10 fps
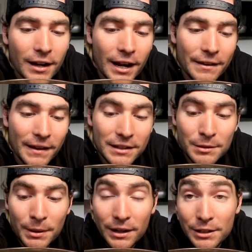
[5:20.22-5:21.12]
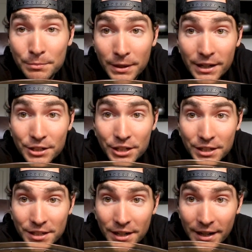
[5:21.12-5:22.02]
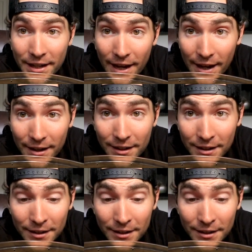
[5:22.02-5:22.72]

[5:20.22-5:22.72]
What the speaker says: and that's about as big as she's gonna get.